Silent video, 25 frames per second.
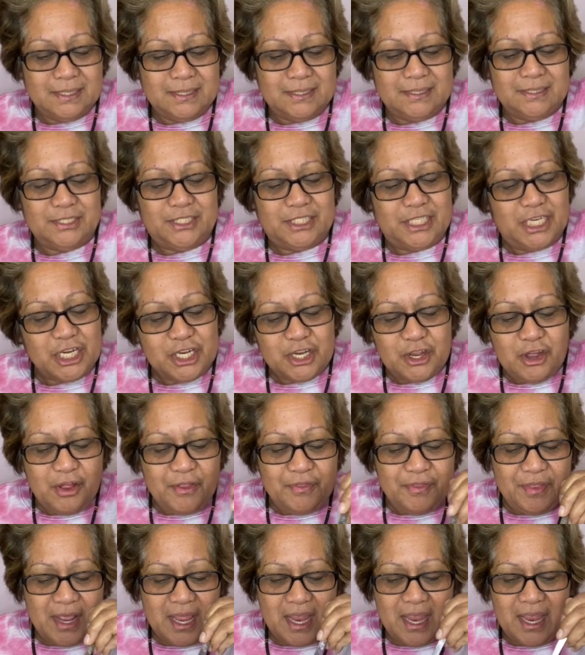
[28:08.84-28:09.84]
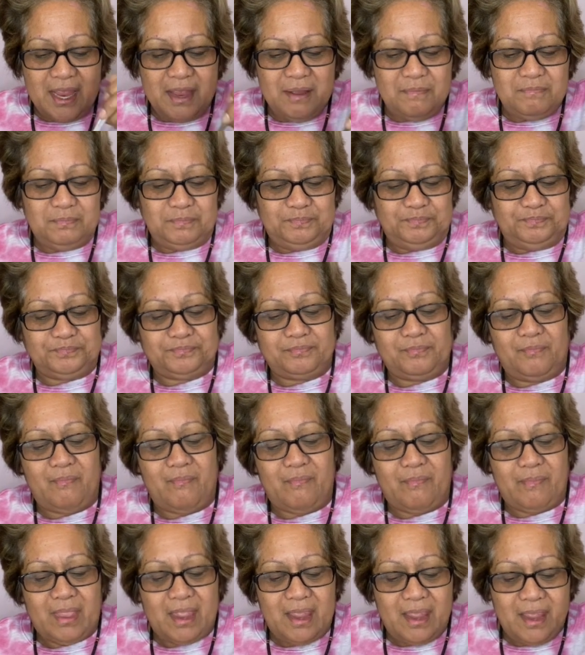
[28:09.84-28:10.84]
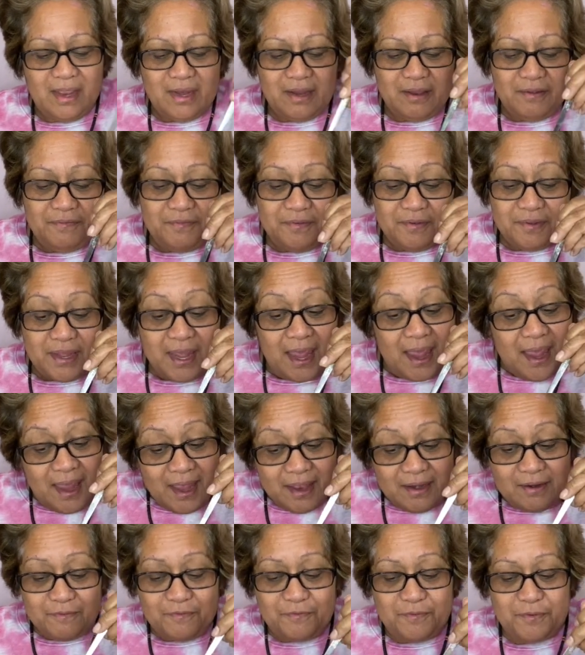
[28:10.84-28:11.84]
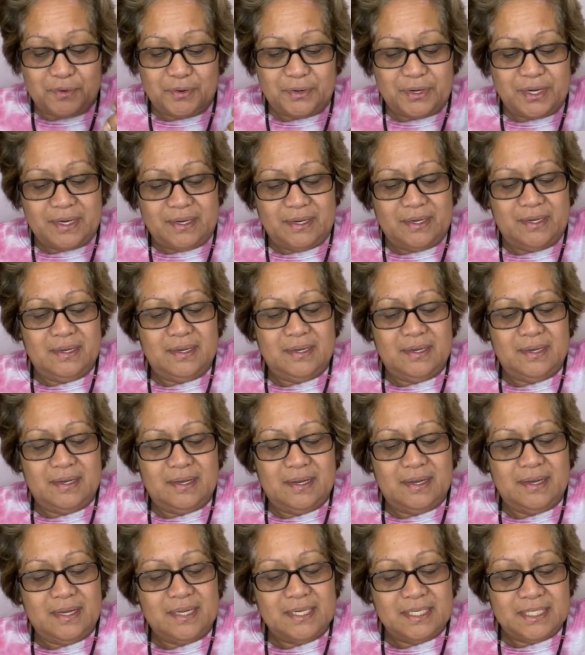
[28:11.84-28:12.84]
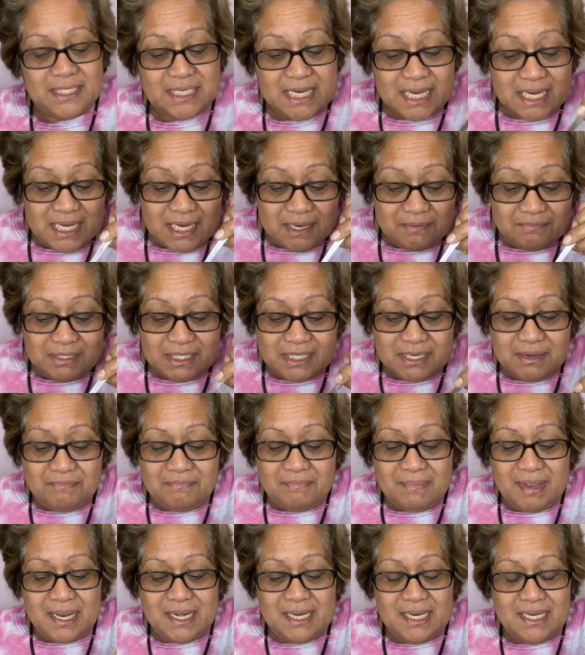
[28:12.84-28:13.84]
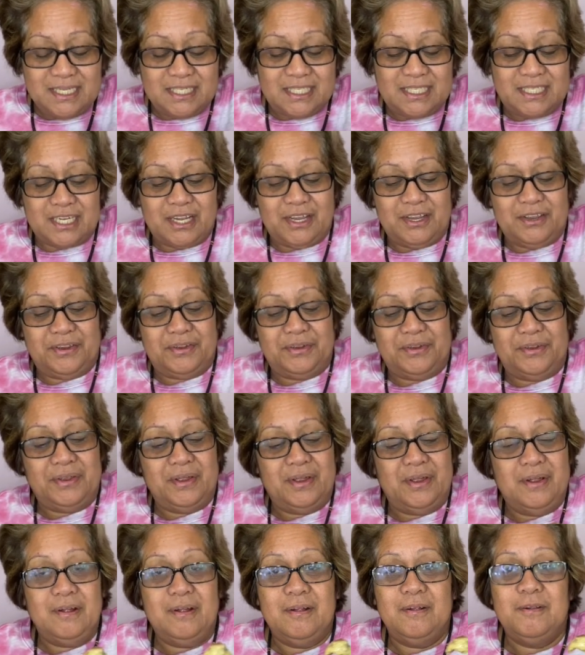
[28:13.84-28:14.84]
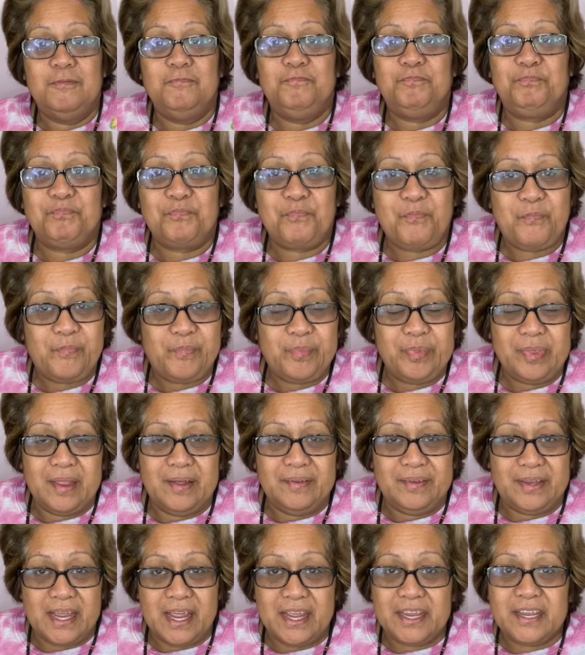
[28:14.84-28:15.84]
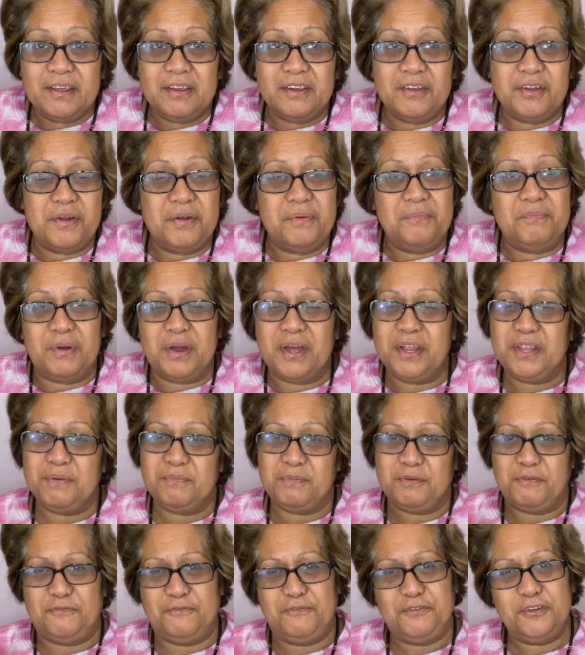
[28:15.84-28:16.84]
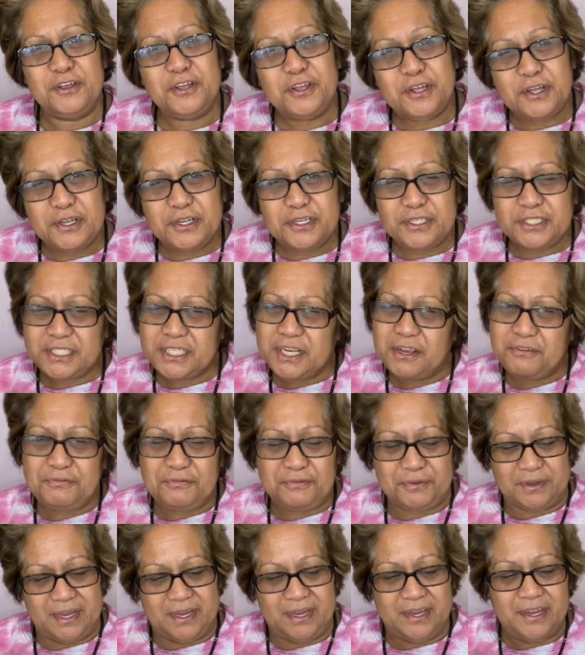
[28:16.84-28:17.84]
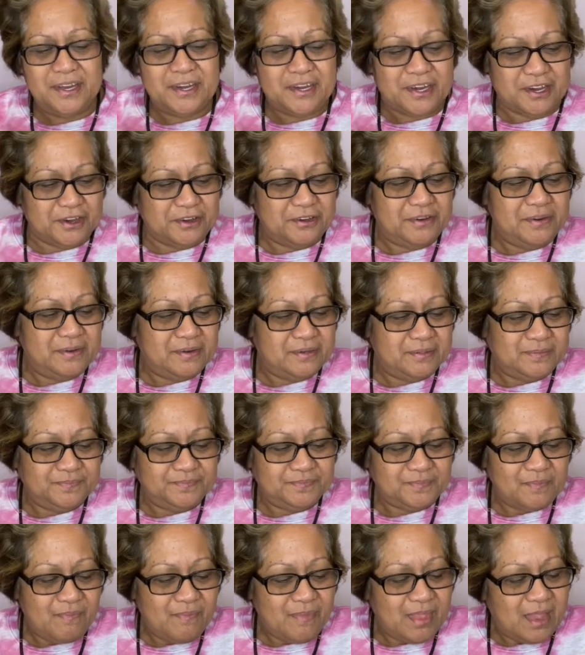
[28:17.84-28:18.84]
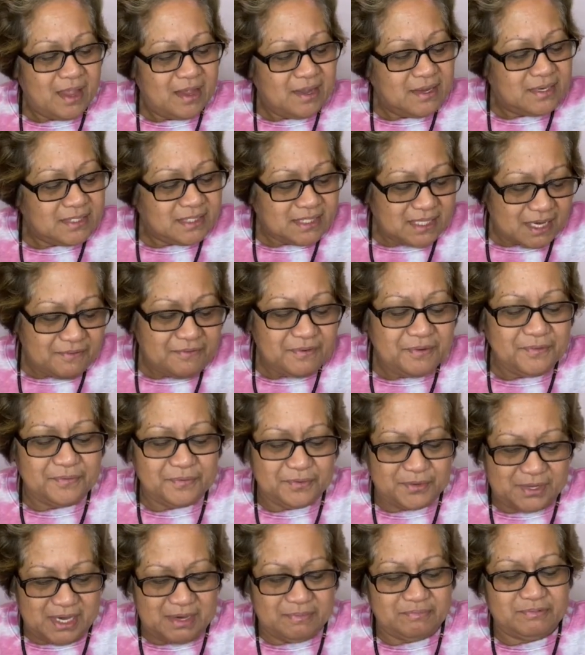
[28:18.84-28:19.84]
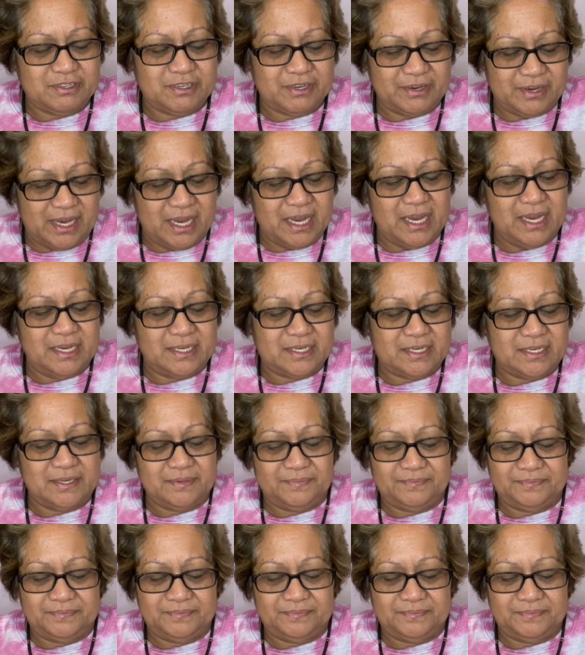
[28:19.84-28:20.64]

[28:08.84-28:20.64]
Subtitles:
check on them, and if you can afford it, send them some money so they can go and buy them a fish, something, you know, something for them to eat.